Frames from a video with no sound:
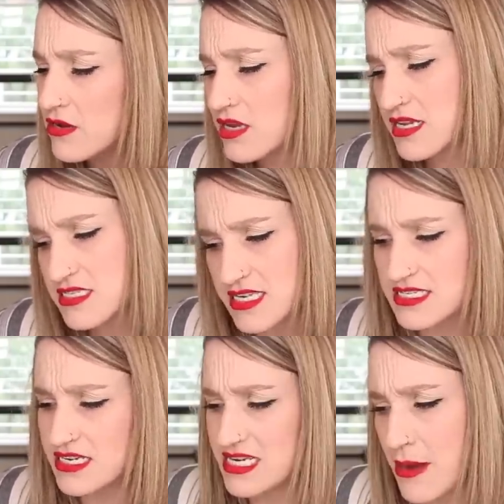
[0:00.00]

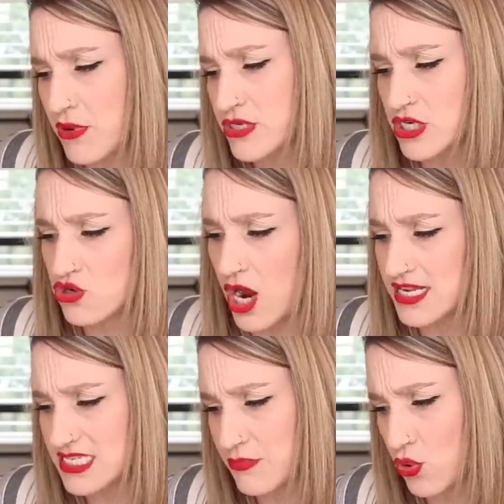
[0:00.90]
consistent numbers
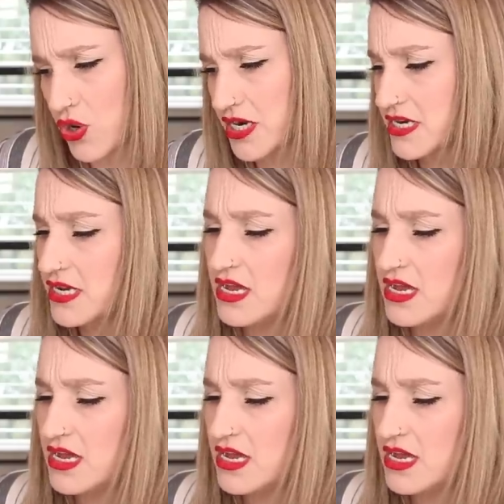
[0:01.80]
across the board